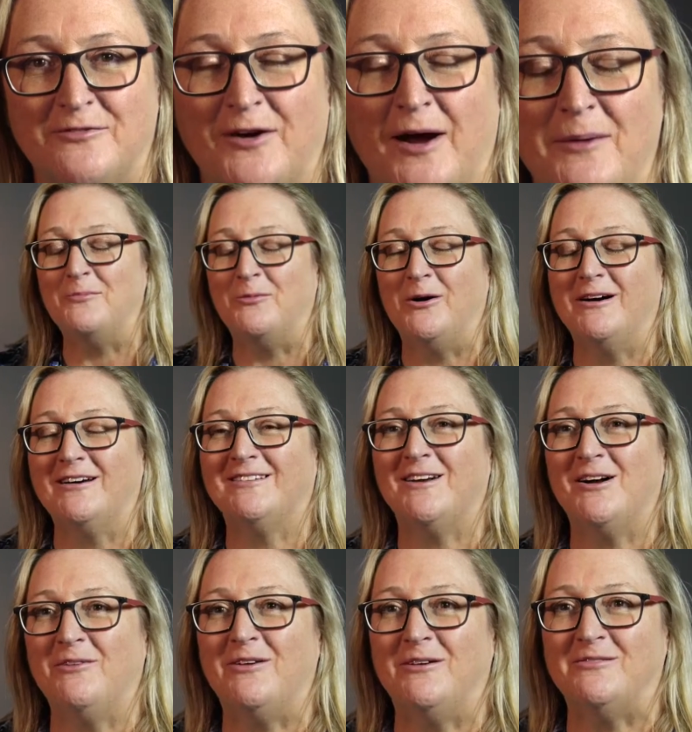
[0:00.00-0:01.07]
framework that
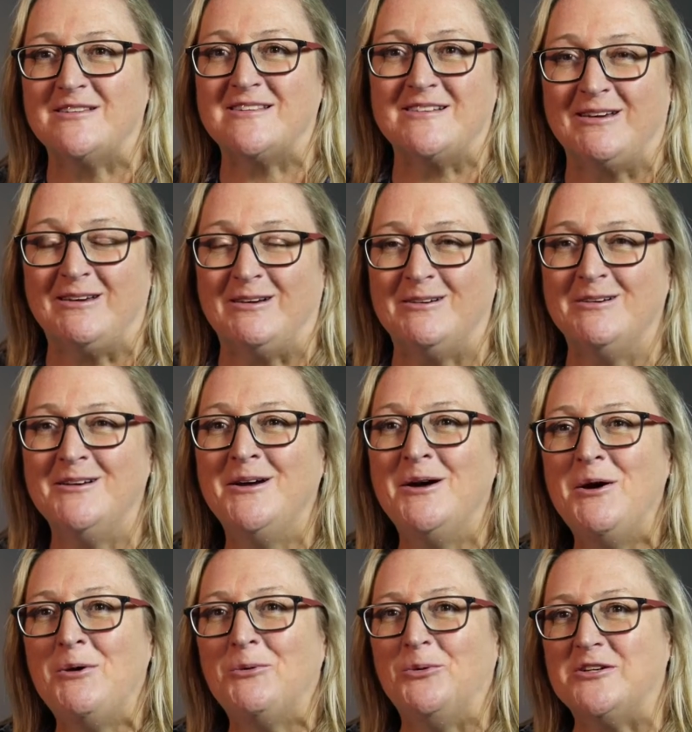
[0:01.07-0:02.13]
I've ever seen,
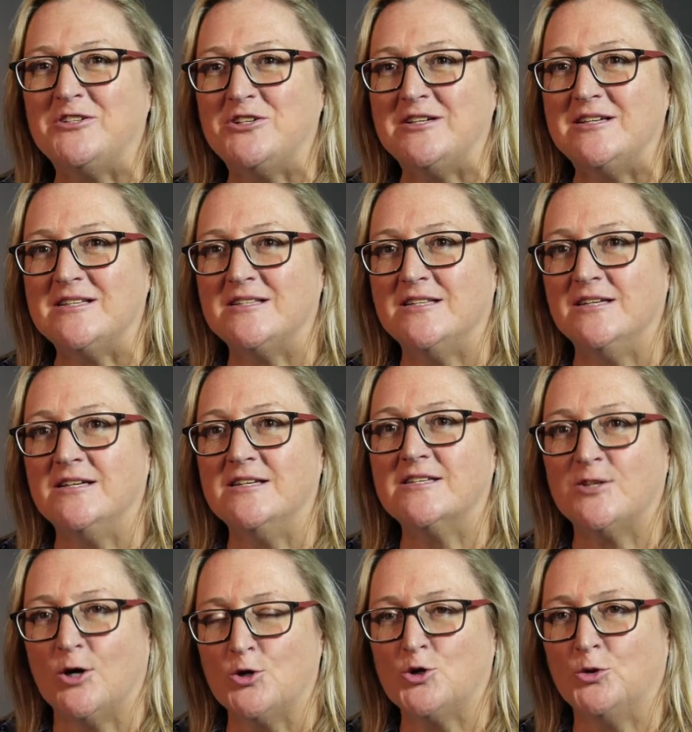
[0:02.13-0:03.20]
which is the
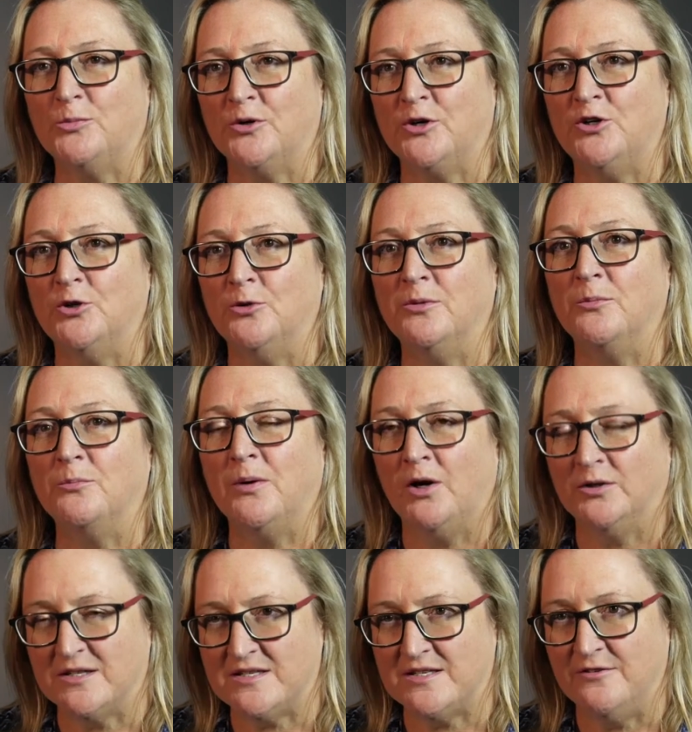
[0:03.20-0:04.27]
social procurement
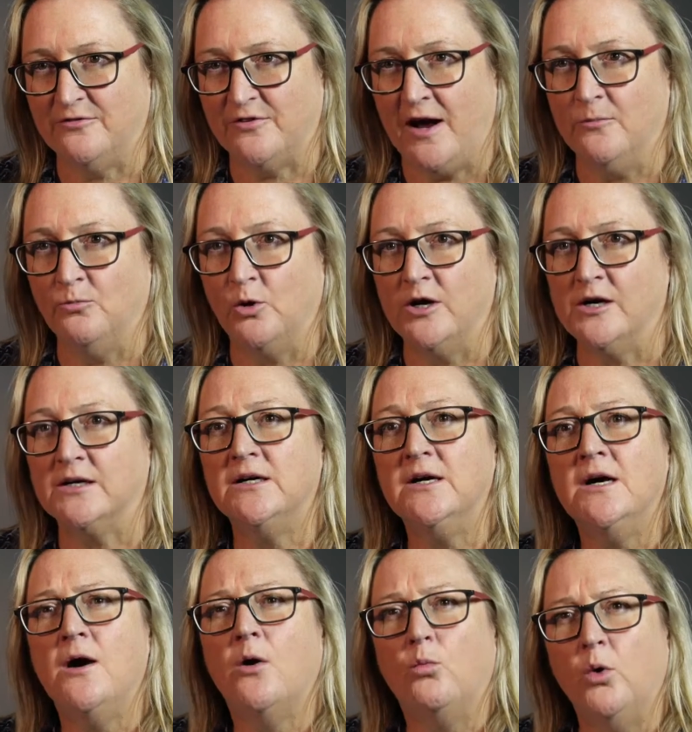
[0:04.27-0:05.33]
policy framework.
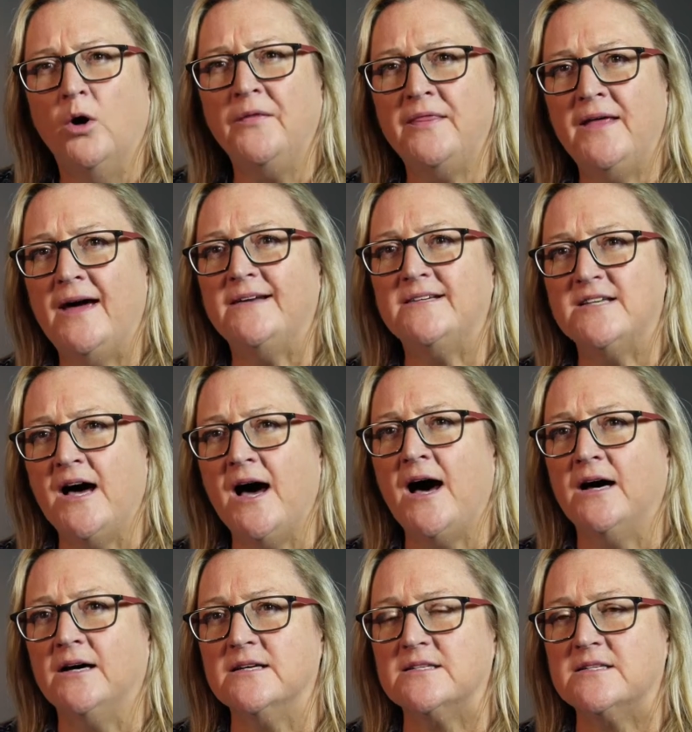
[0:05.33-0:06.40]
What that
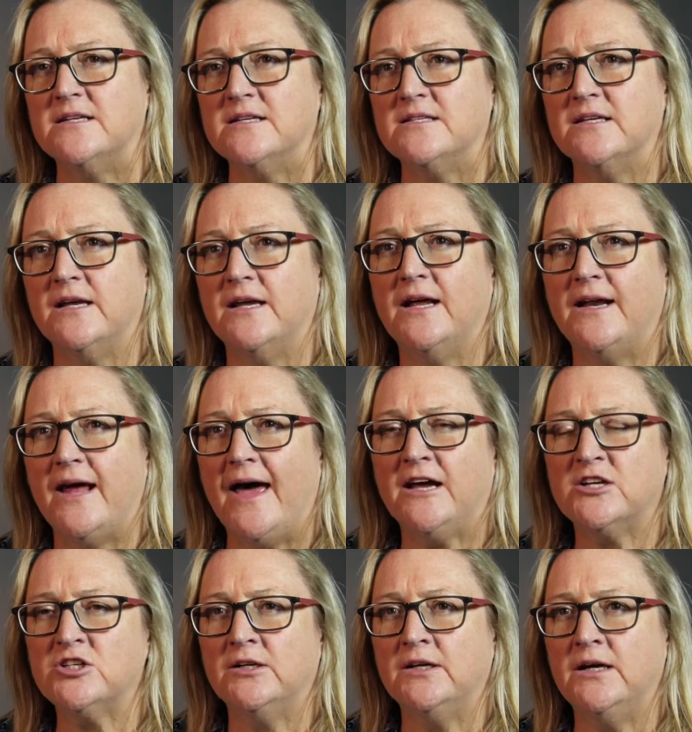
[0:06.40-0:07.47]
does is it
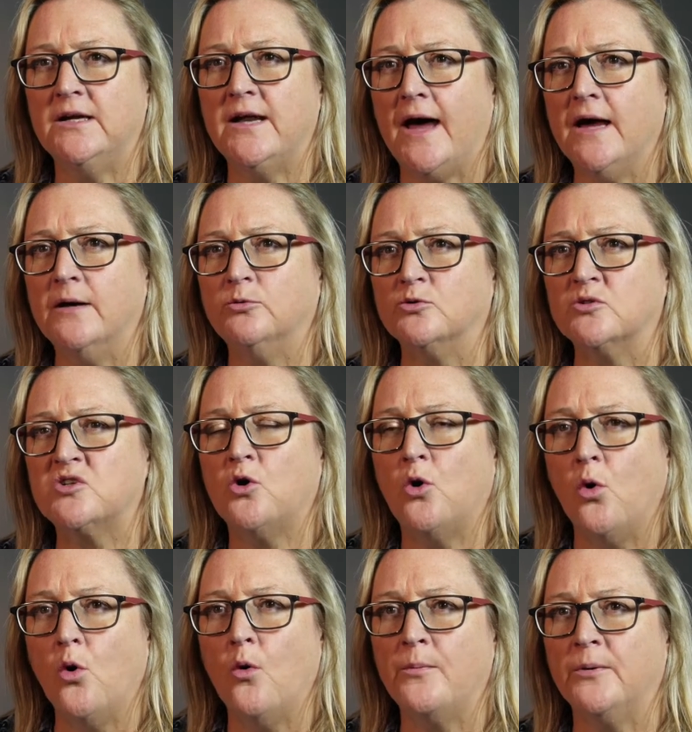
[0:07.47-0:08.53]
actually enables
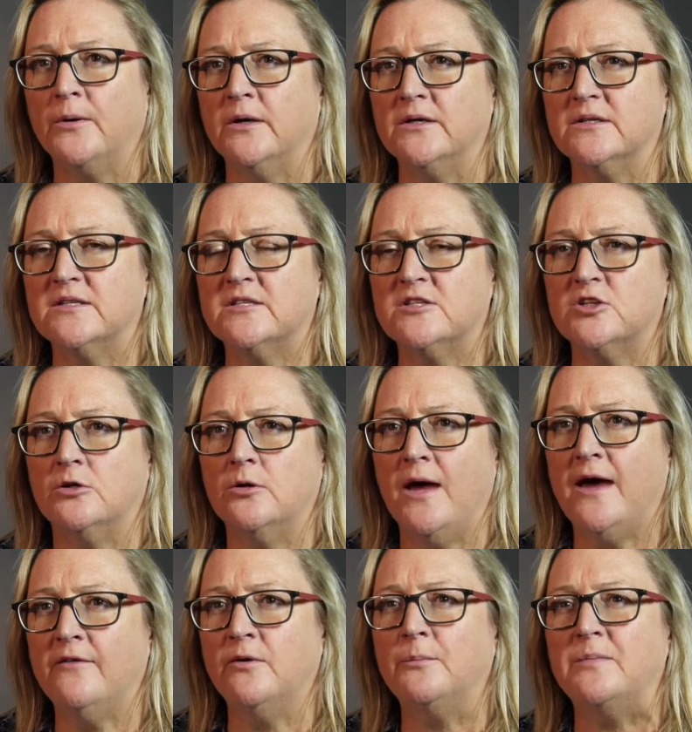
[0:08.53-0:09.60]
corporates to
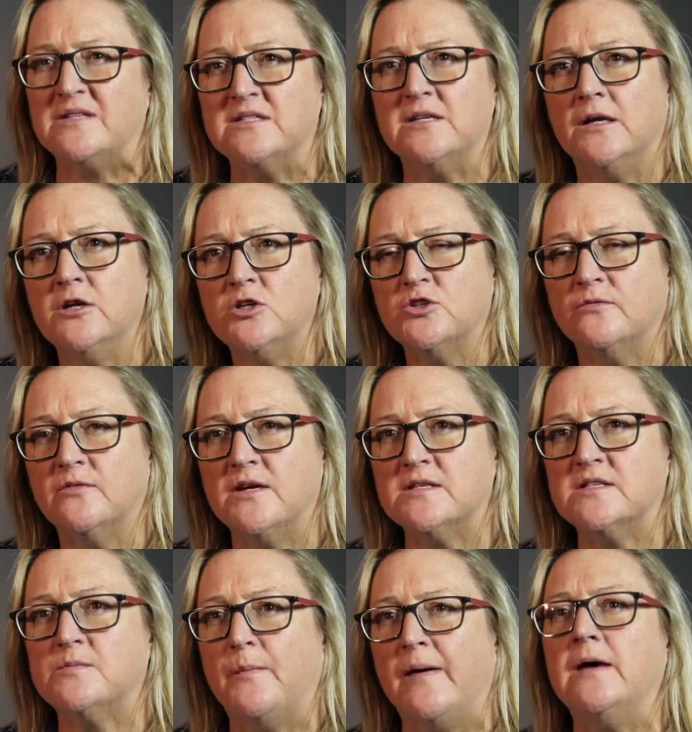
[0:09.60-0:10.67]
have a percentage of their
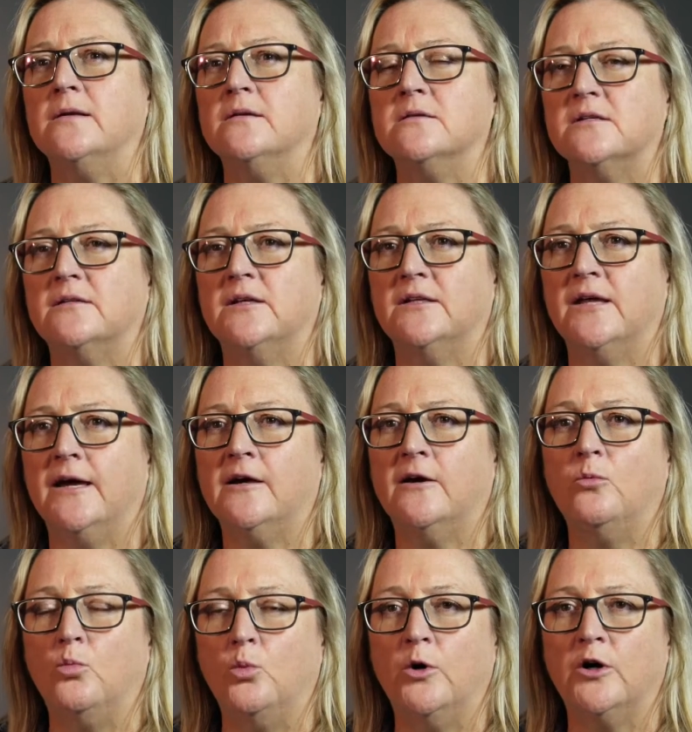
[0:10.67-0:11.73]
spend that they
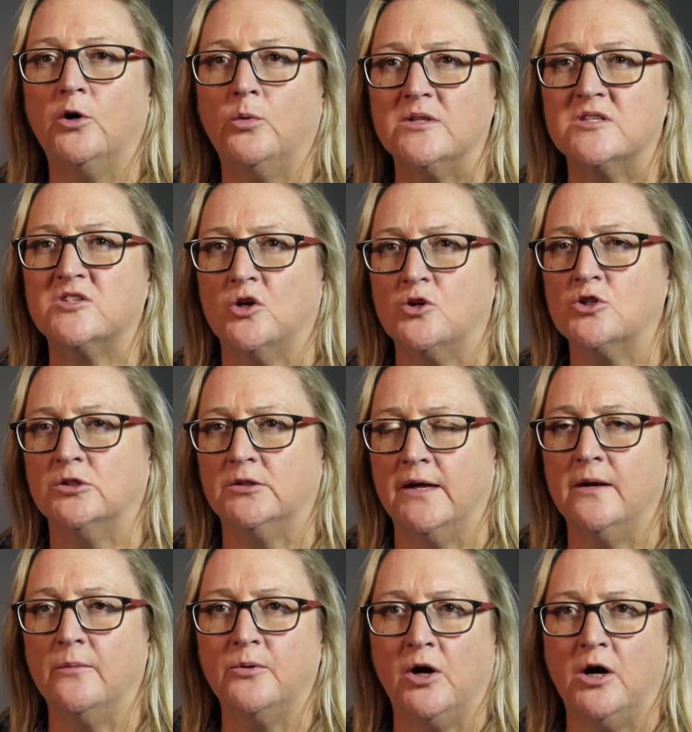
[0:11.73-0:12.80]
can work with social
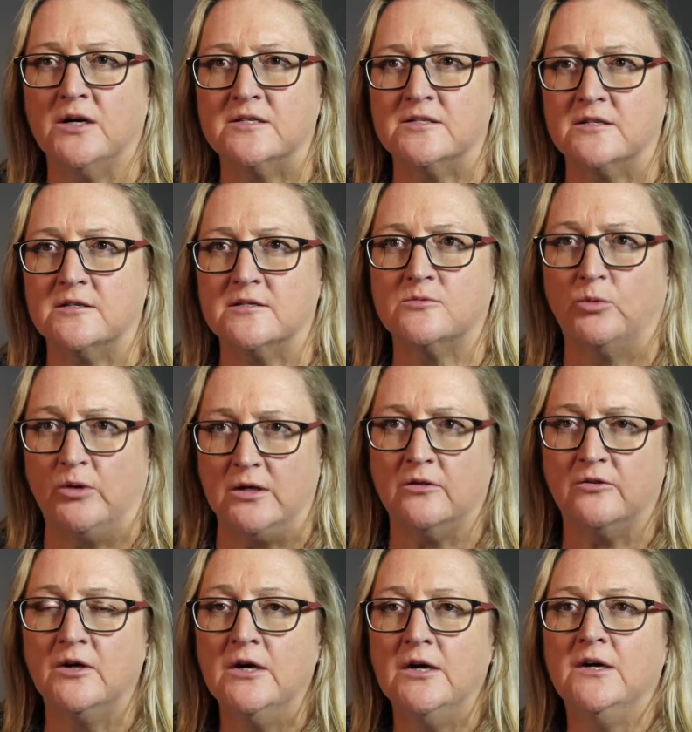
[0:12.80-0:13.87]
enterprises with
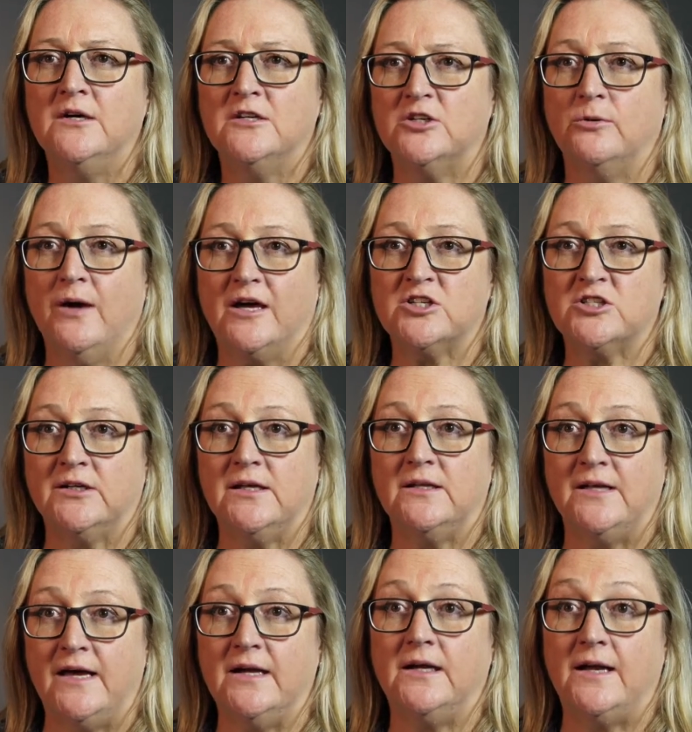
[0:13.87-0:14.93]
to actually
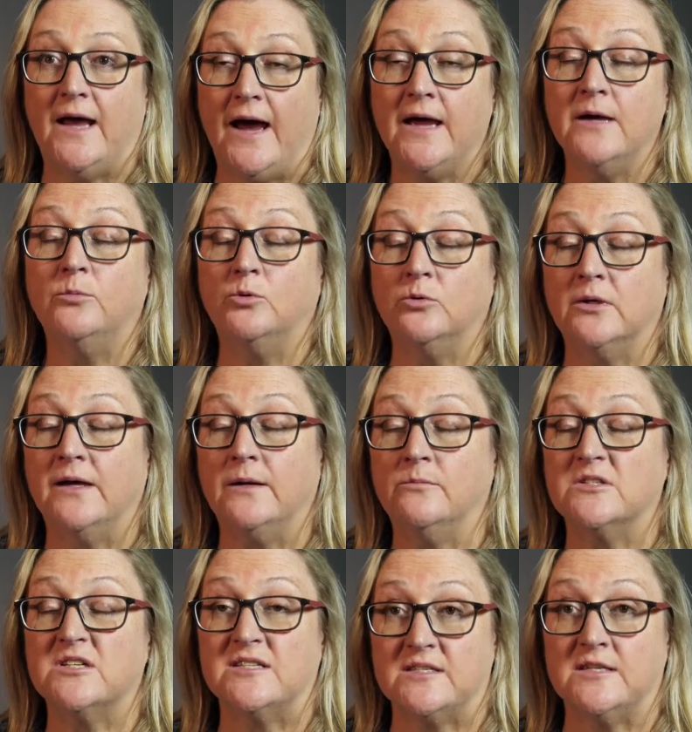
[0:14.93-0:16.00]
then enable them
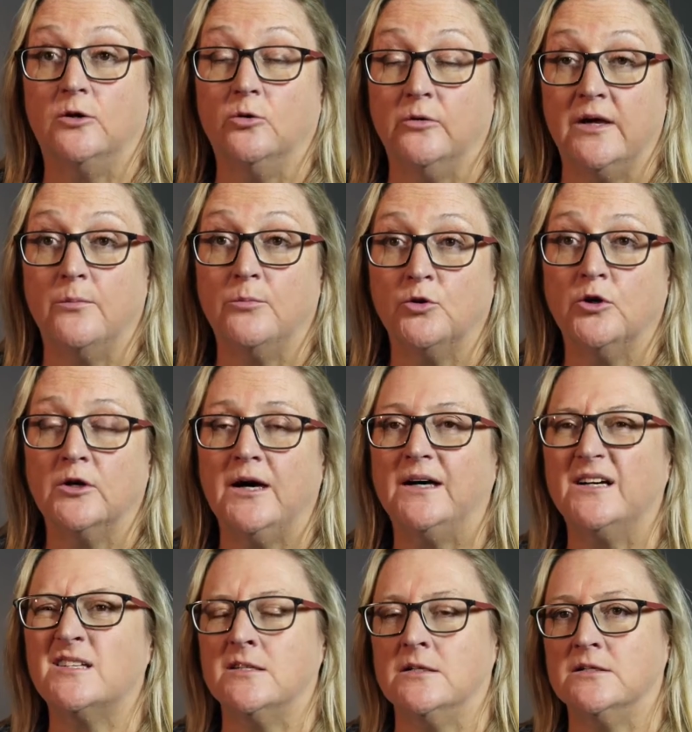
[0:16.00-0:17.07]
to sell their
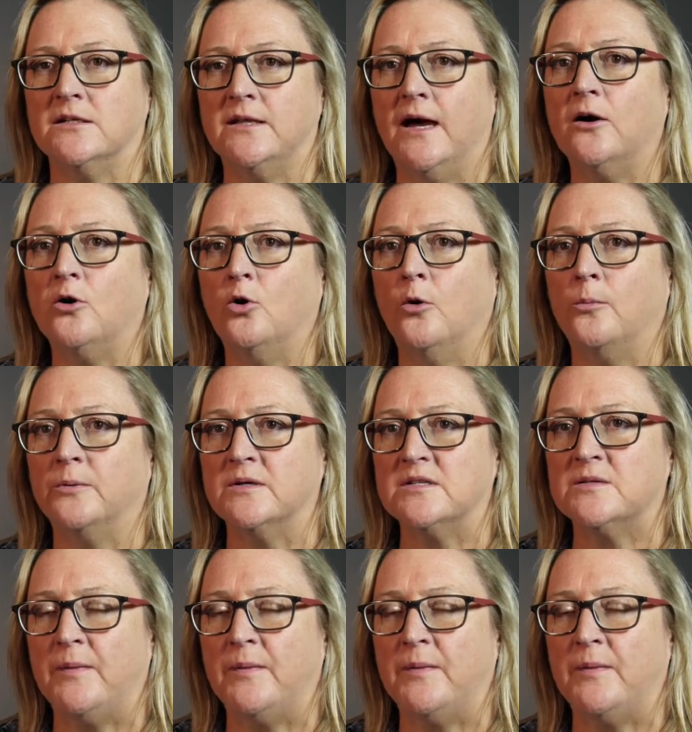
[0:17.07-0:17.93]
products into that corporate